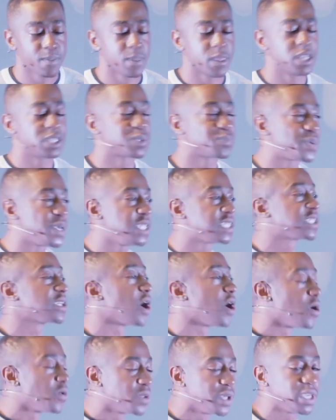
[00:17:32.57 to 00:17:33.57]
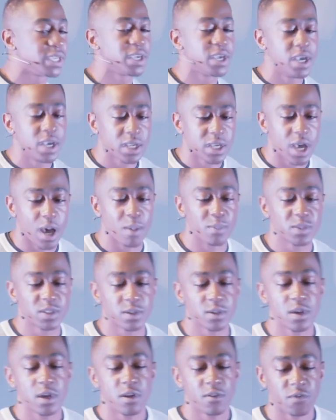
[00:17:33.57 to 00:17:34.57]
This peace only comes
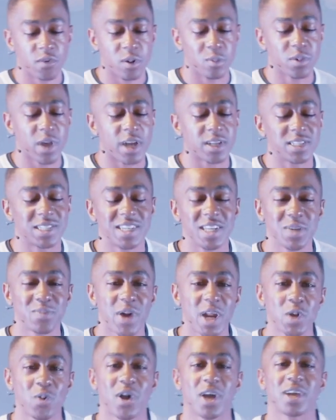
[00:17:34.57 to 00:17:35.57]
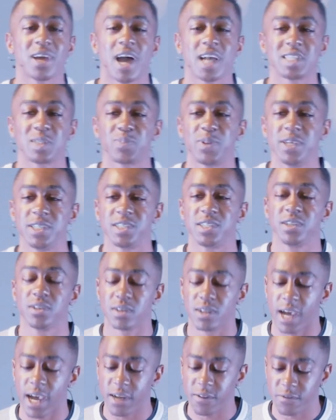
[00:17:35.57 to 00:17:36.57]
from God. Does anybody want God's peace in your
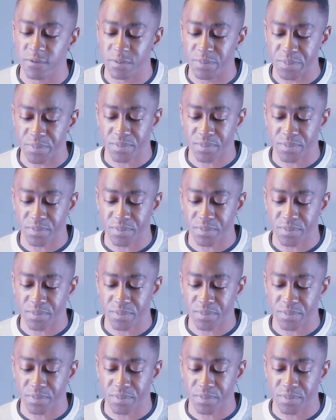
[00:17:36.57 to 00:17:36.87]
life?